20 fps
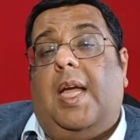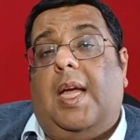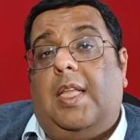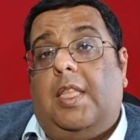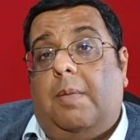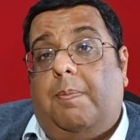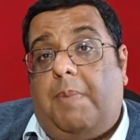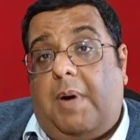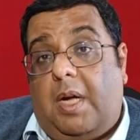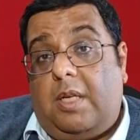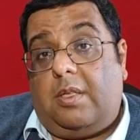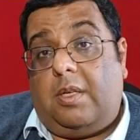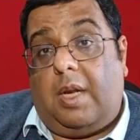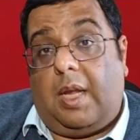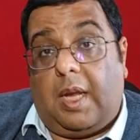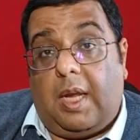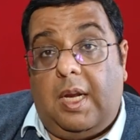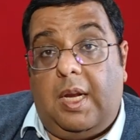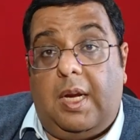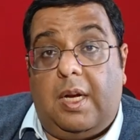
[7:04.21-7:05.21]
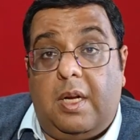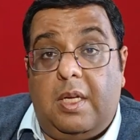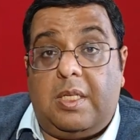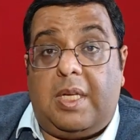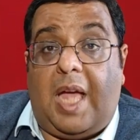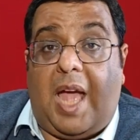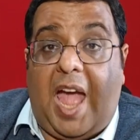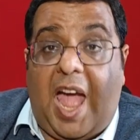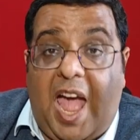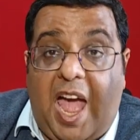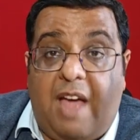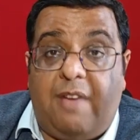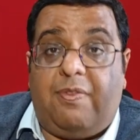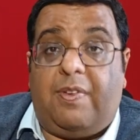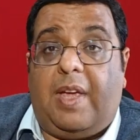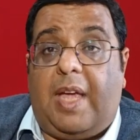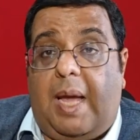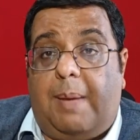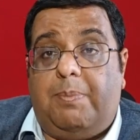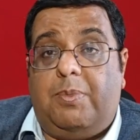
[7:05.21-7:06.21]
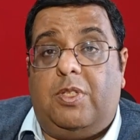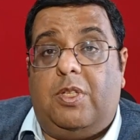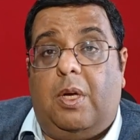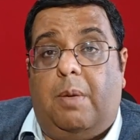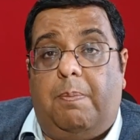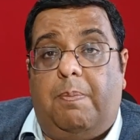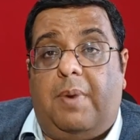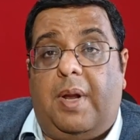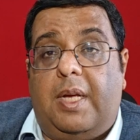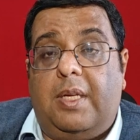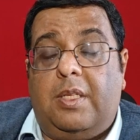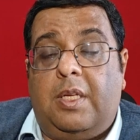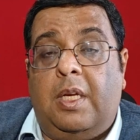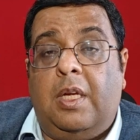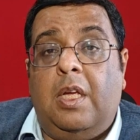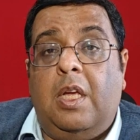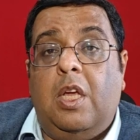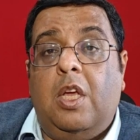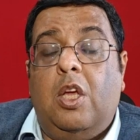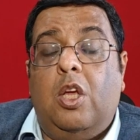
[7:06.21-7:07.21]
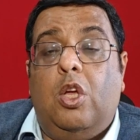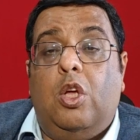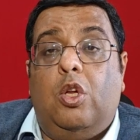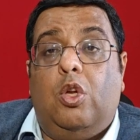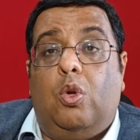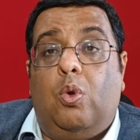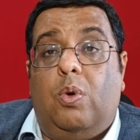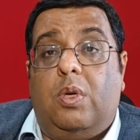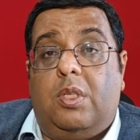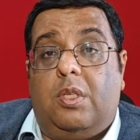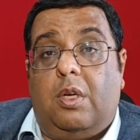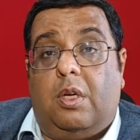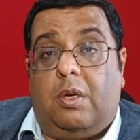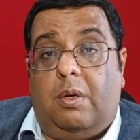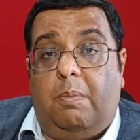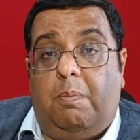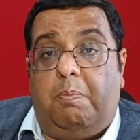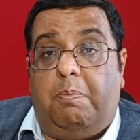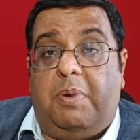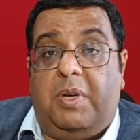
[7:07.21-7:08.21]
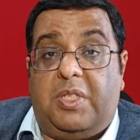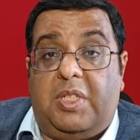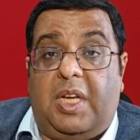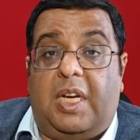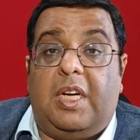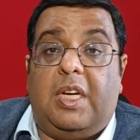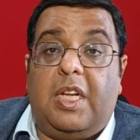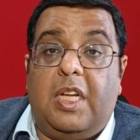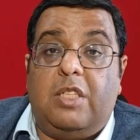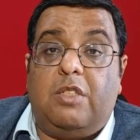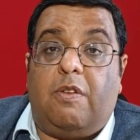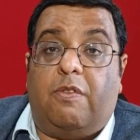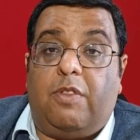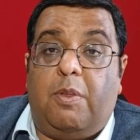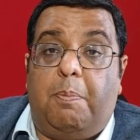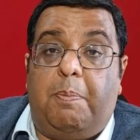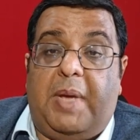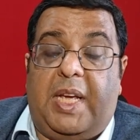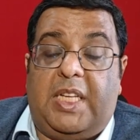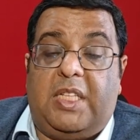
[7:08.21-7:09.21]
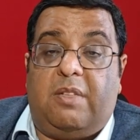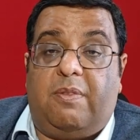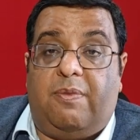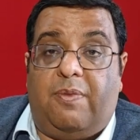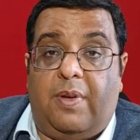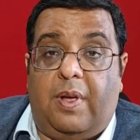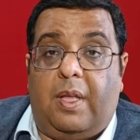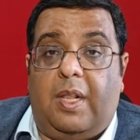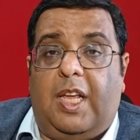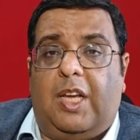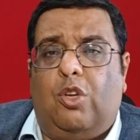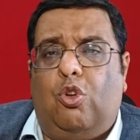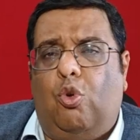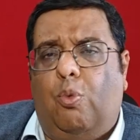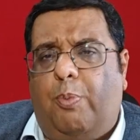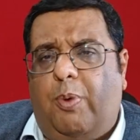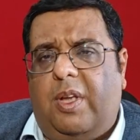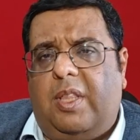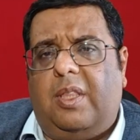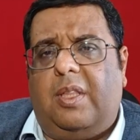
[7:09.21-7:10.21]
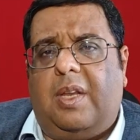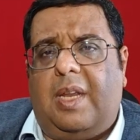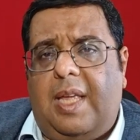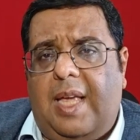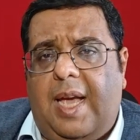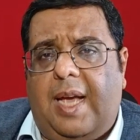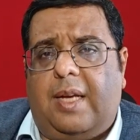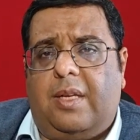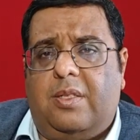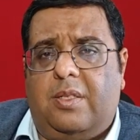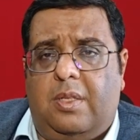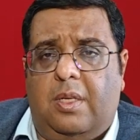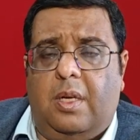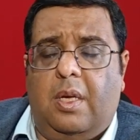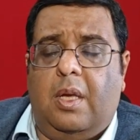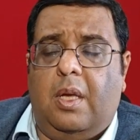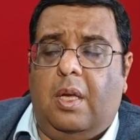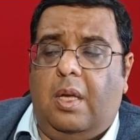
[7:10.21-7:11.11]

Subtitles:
And in the past, regulators have capped surge pricing to a certain percentage of the base fare, like 2.3x